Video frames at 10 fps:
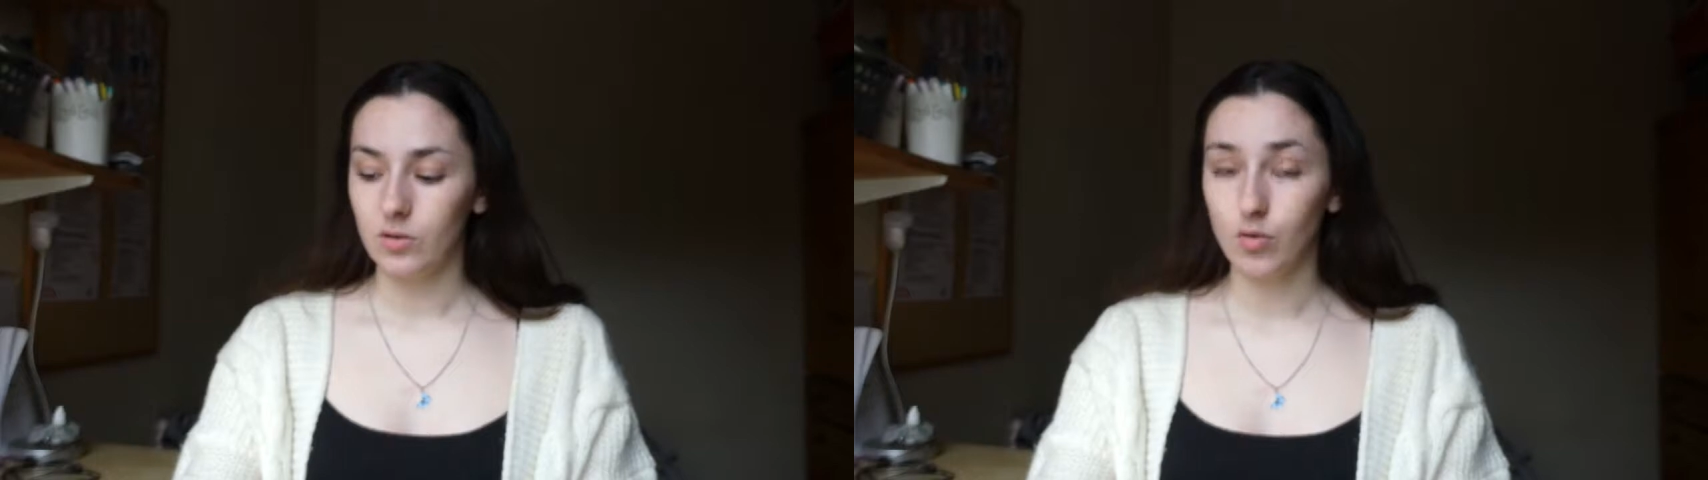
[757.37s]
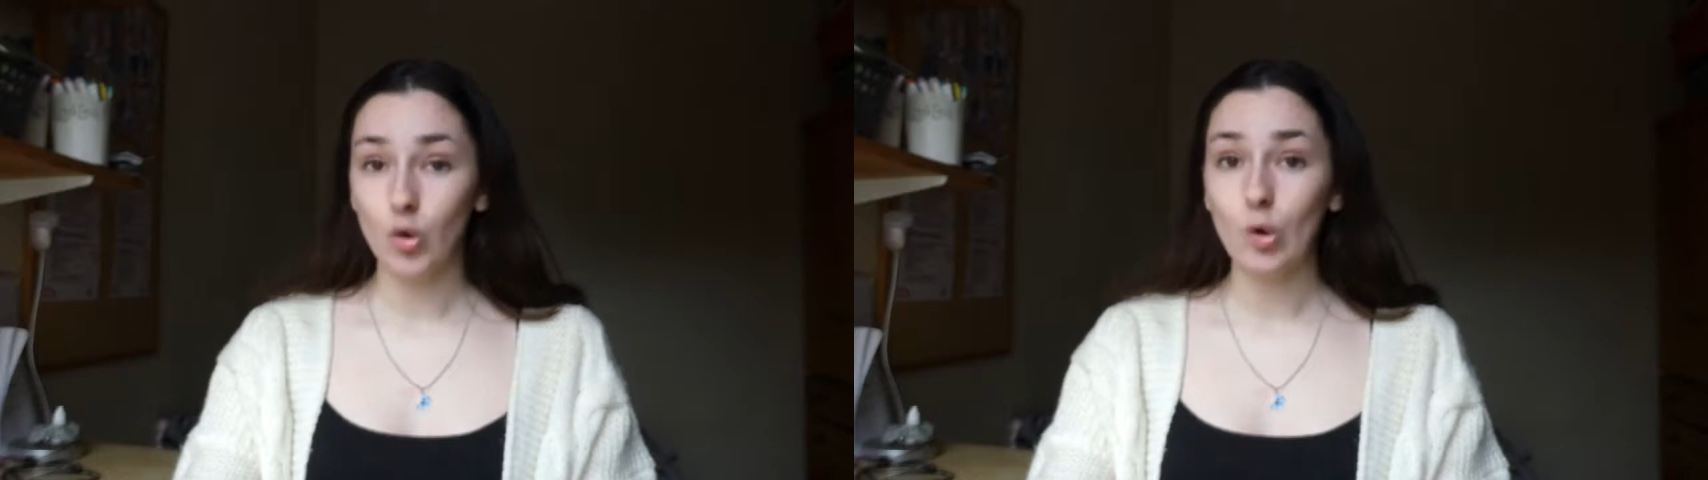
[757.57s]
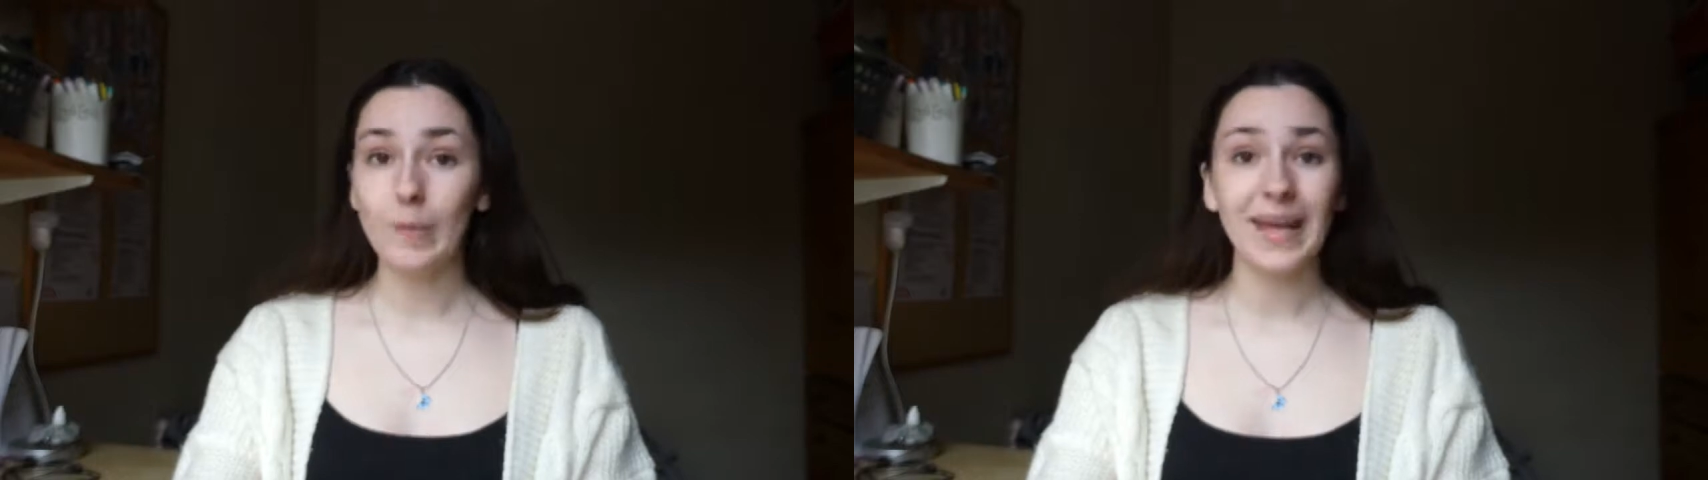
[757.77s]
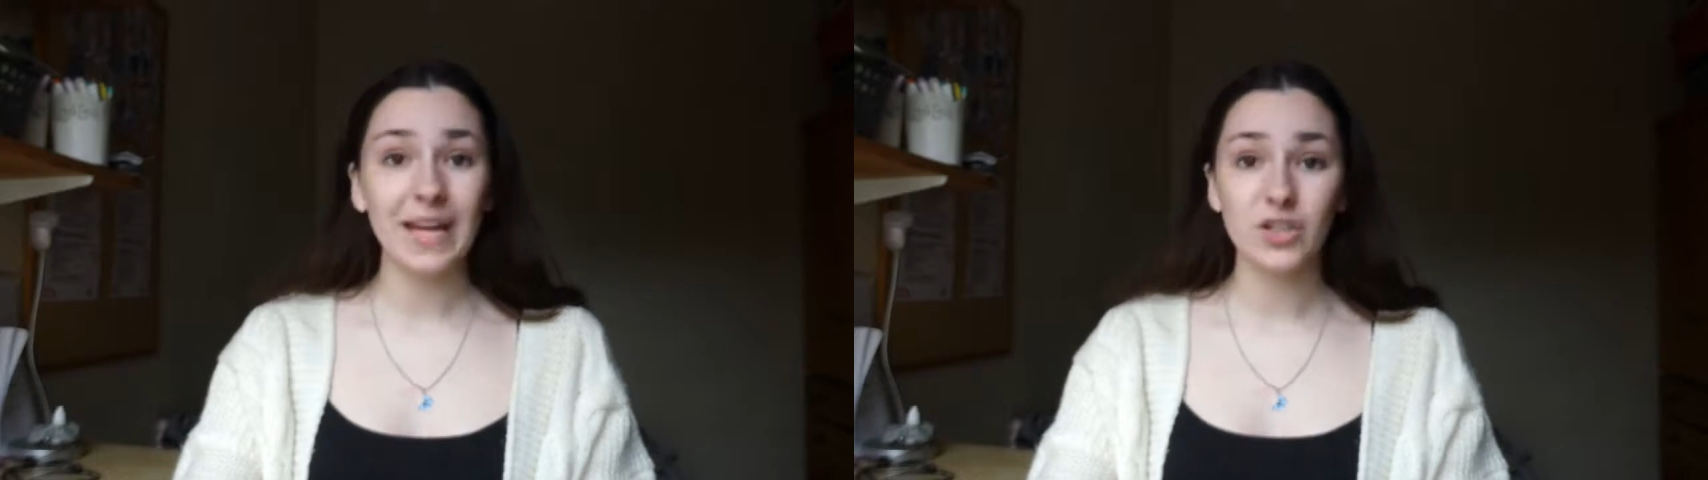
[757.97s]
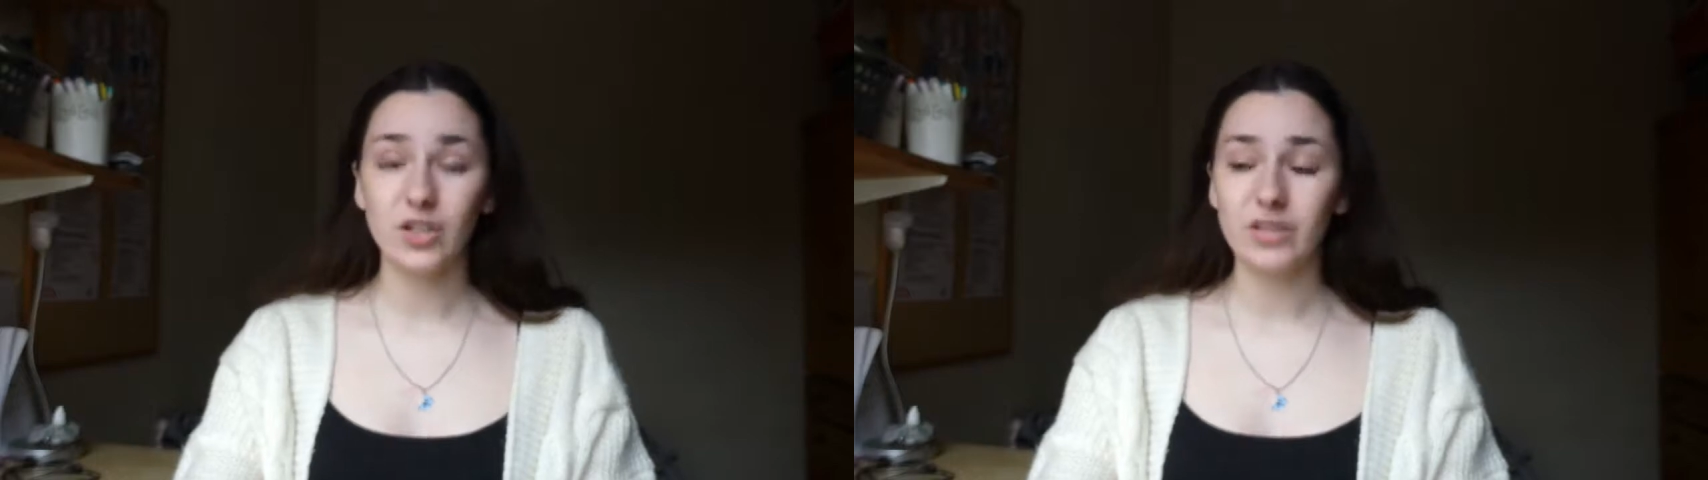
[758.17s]
draw
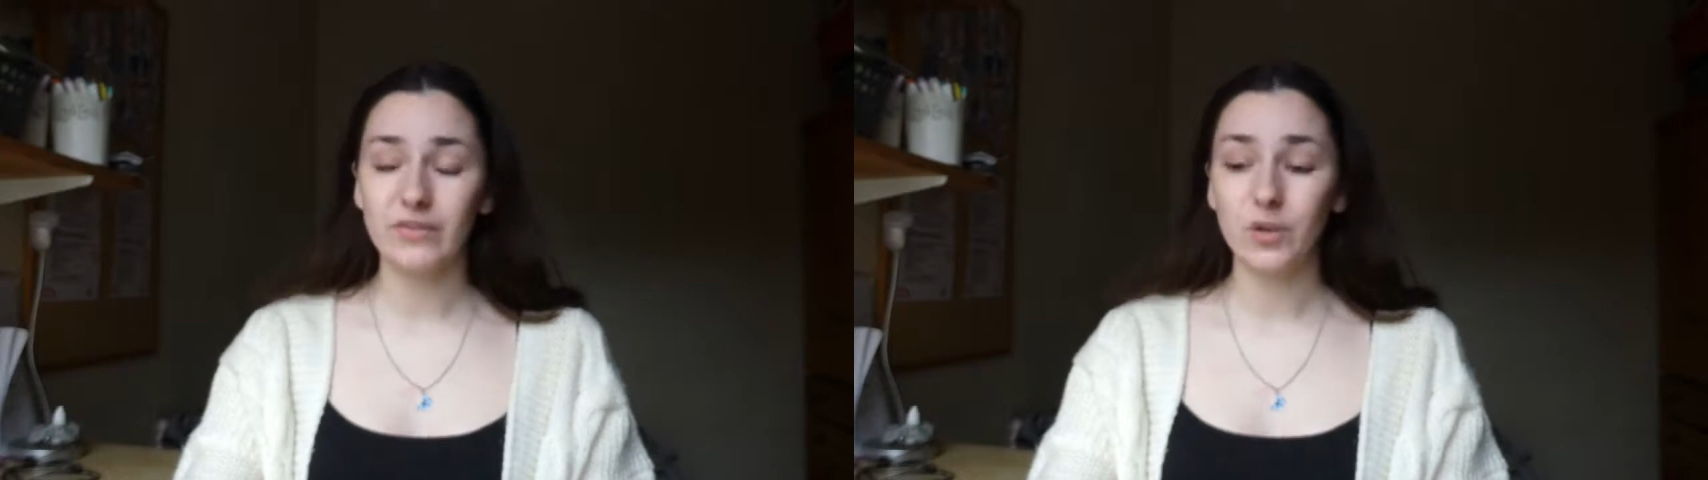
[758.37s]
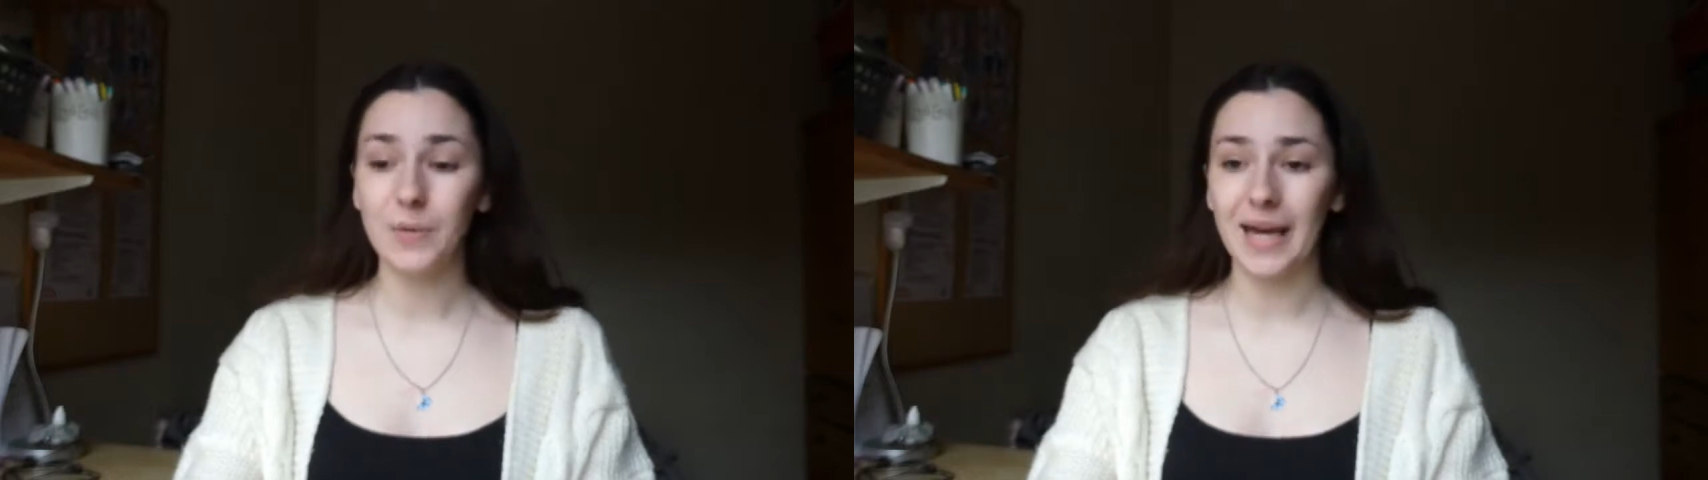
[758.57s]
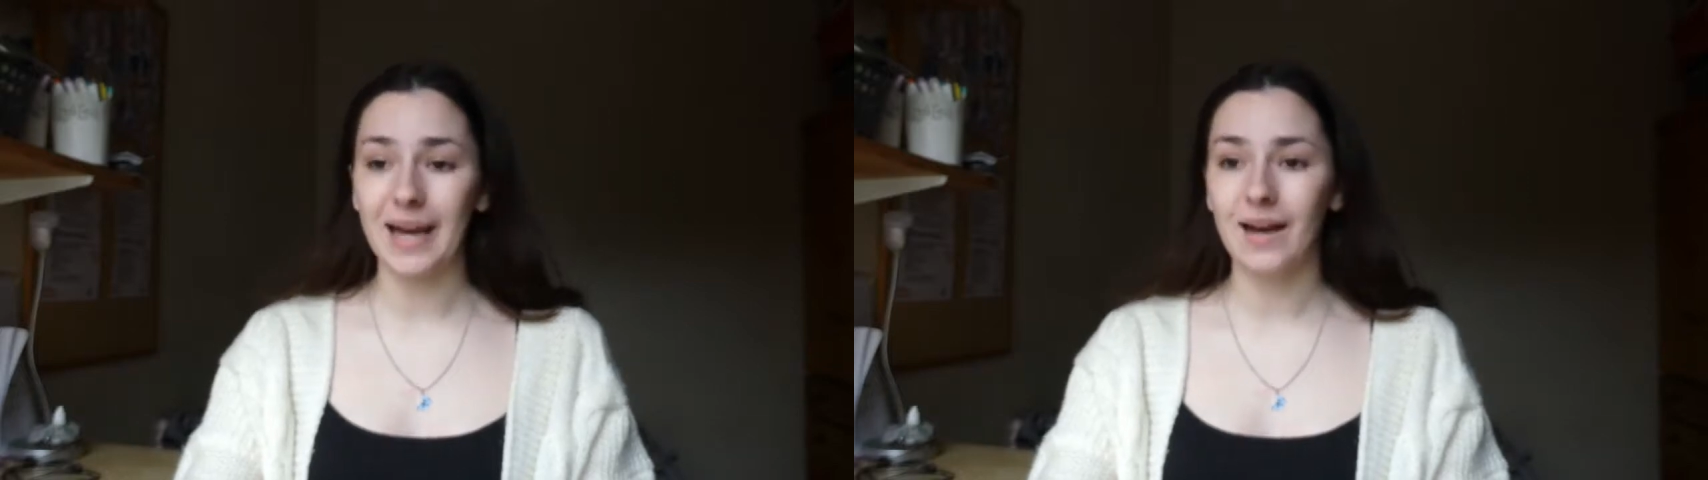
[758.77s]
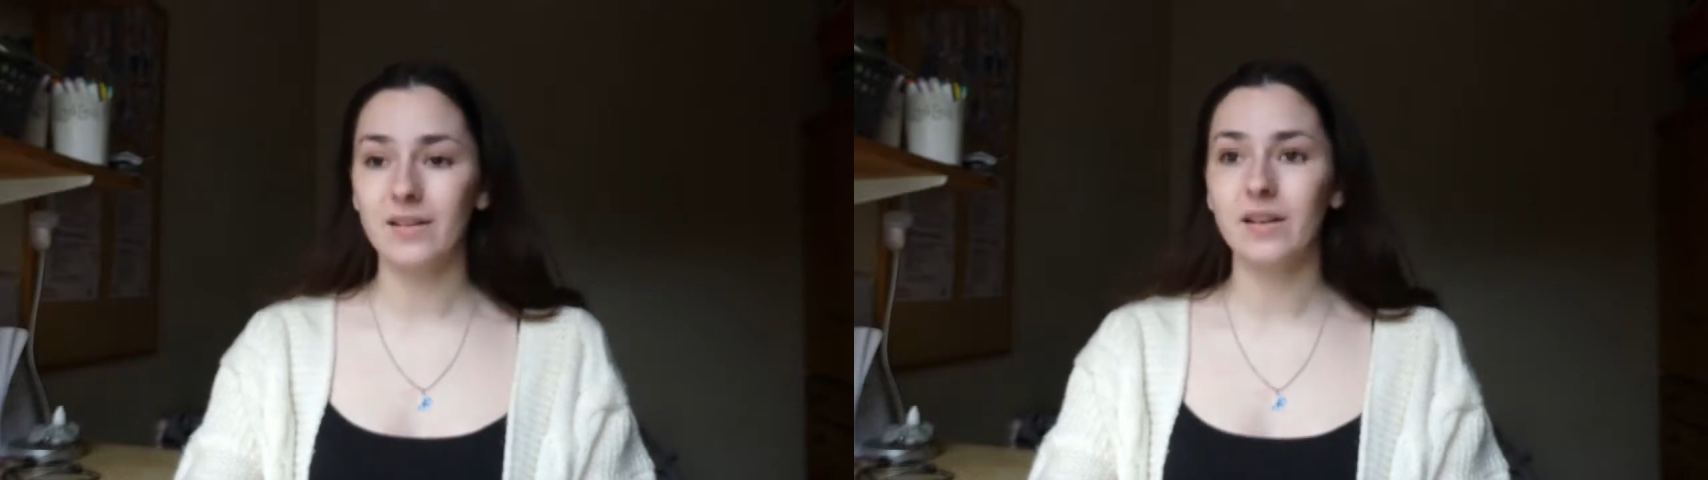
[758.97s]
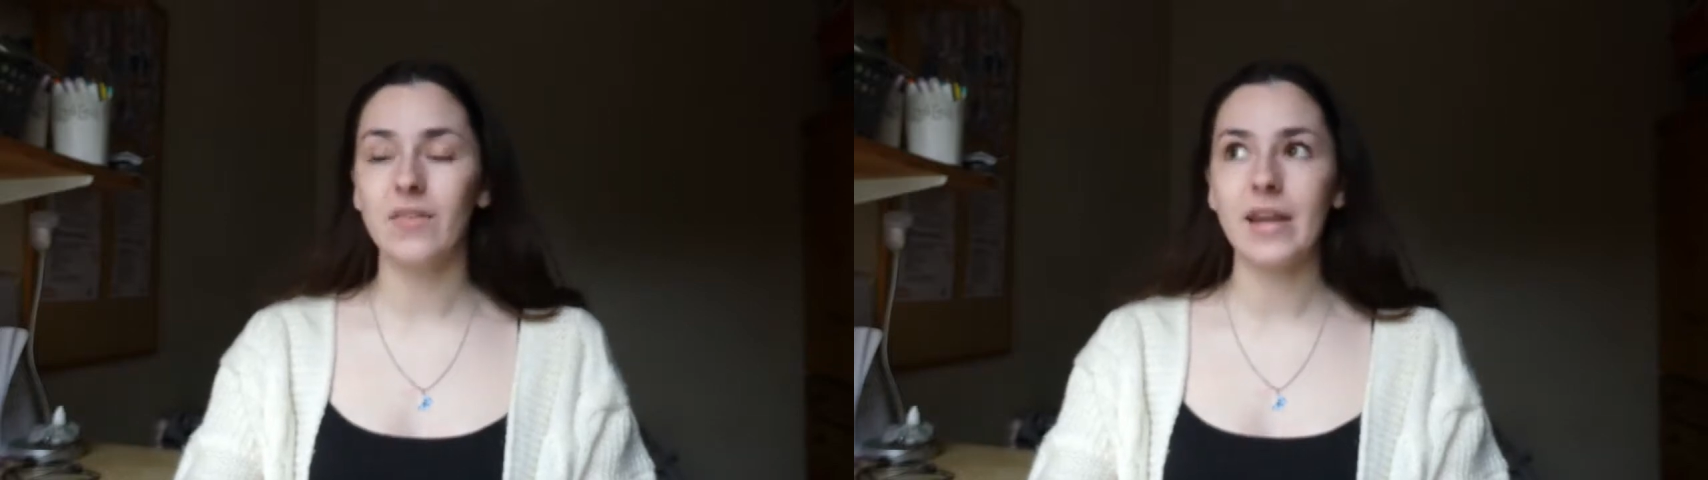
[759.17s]
pictures if you can.